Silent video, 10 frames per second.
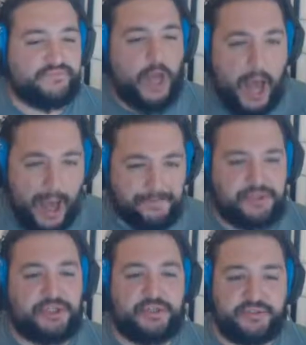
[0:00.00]

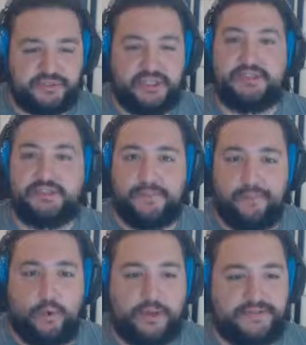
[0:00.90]
options is the
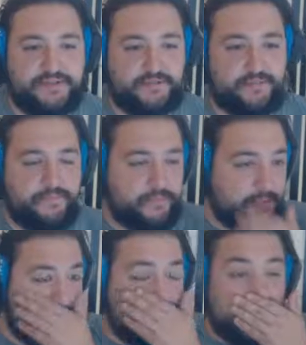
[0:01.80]
point.
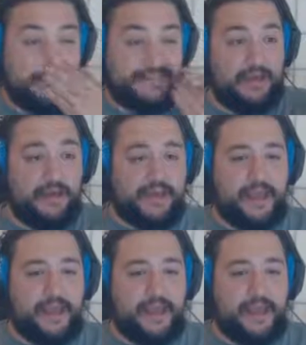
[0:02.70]
Let's see how lucky